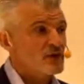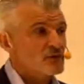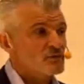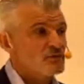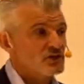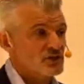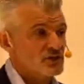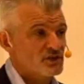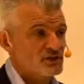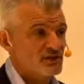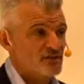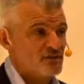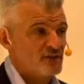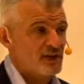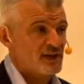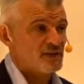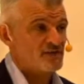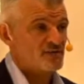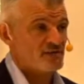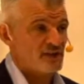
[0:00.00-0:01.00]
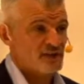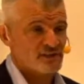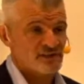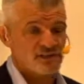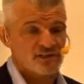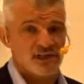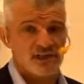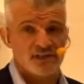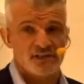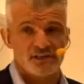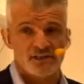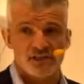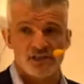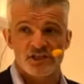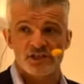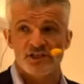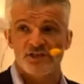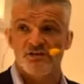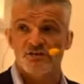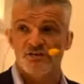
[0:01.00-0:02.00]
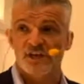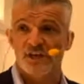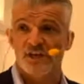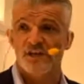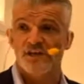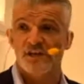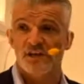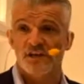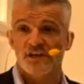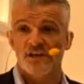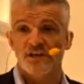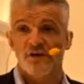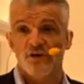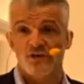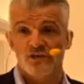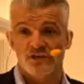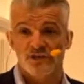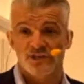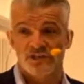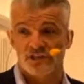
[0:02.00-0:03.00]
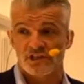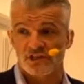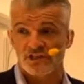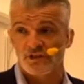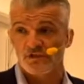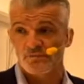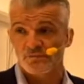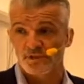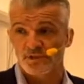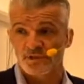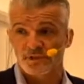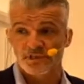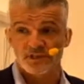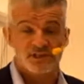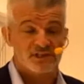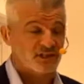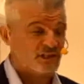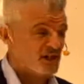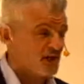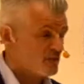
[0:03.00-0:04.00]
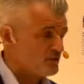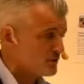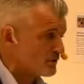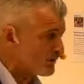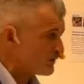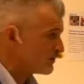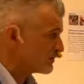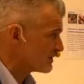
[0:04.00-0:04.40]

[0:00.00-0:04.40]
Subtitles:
which could affect fertilization rates and cause disturbances in embryo